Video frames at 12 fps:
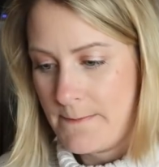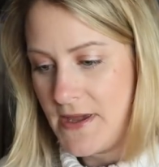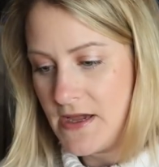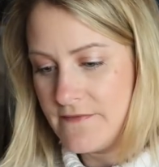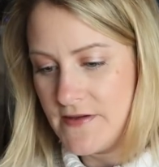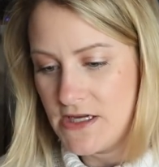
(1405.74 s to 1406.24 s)

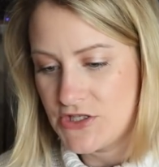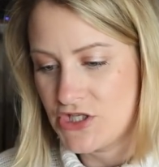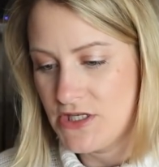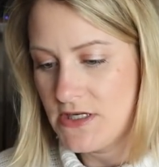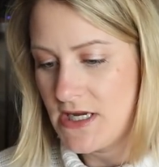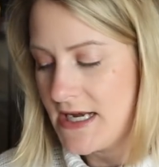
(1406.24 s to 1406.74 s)
bigger
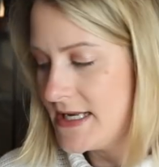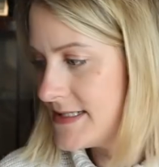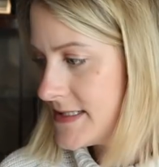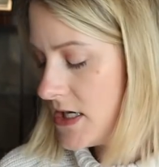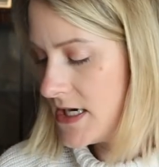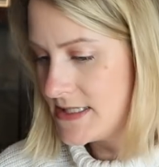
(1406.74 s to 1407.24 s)
version in a
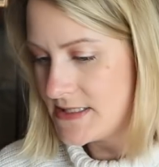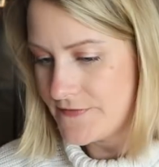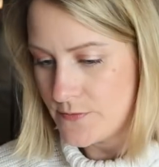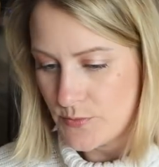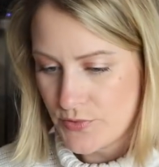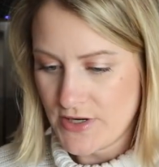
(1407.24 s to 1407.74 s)
slightly
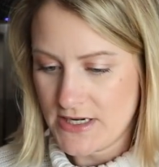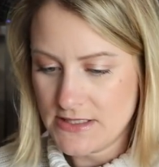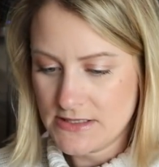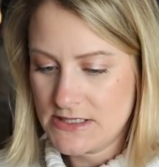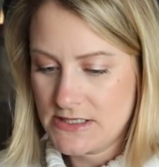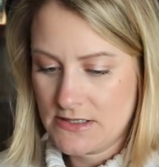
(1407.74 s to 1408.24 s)
different
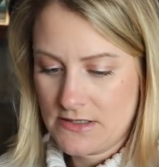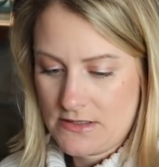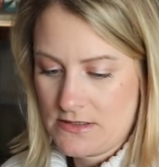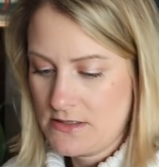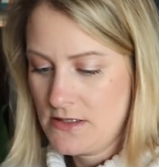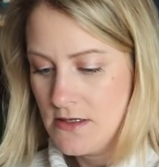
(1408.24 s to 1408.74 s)
print,
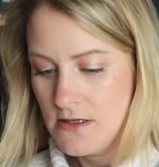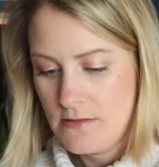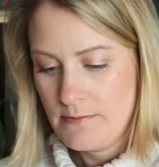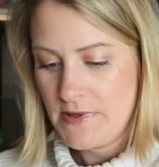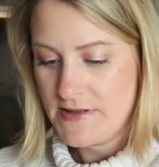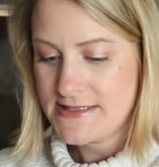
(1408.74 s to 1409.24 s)

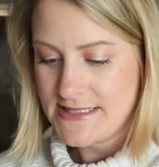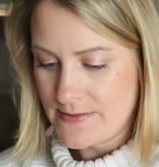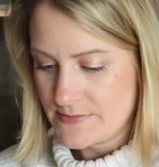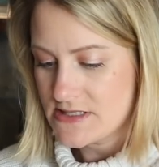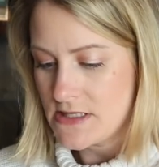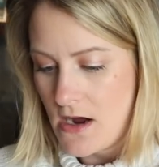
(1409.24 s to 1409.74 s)
but
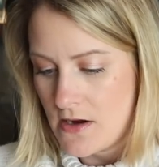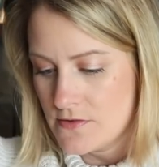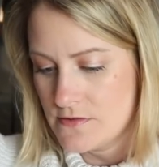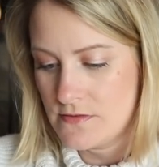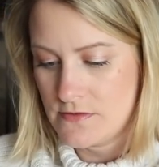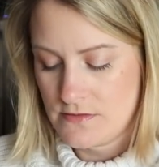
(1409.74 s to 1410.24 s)
same
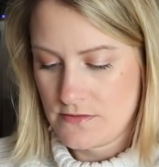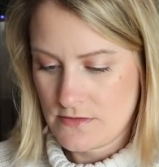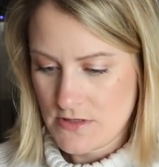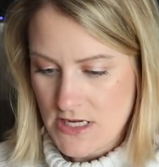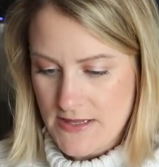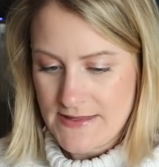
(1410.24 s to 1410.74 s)
style.
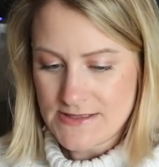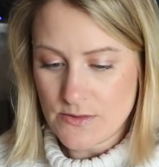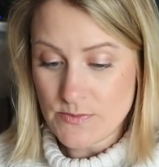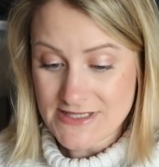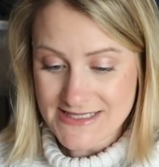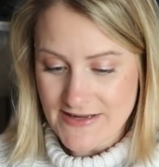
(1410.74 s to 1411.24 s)
This
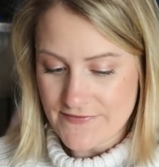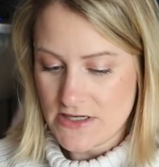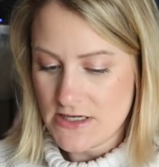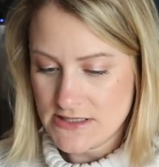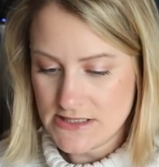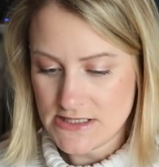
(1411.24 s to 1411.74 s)
one was
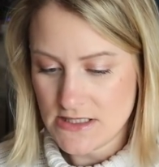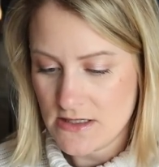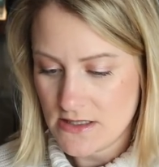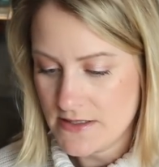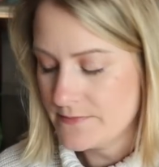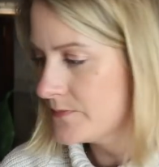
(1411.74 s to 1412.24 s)

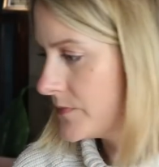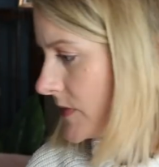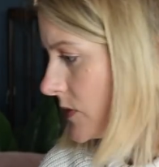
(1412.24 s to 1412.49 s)
£7.99.